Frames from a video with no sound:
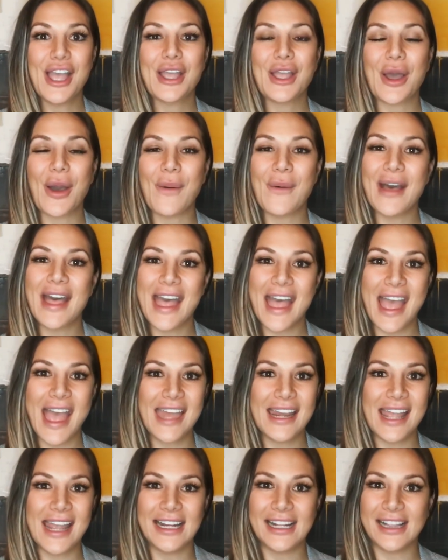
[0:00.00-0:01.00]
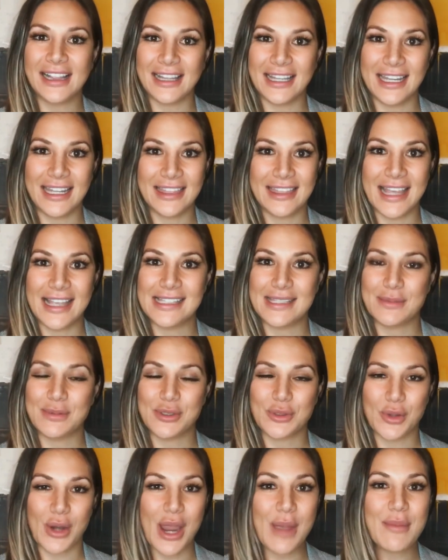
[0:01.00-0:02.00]
Go ahead and click that
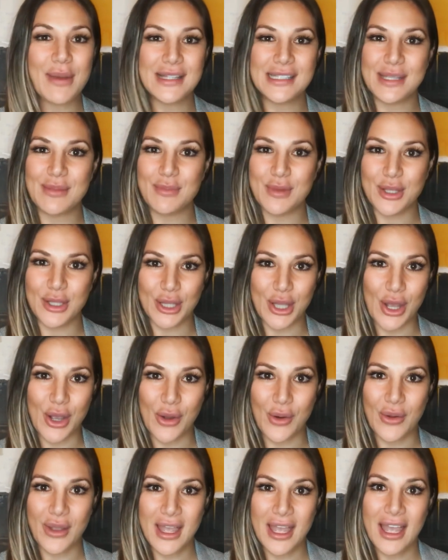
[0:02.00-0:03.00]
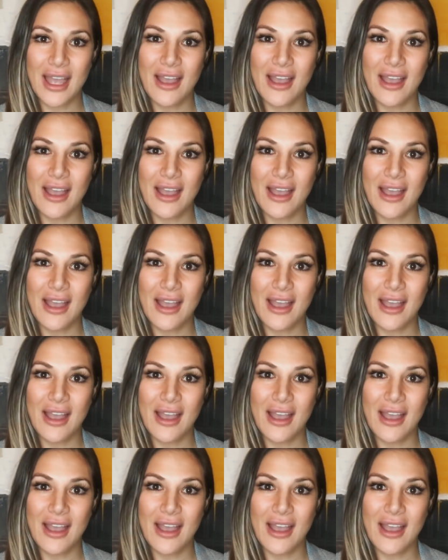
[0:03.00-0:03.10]
subscribe button below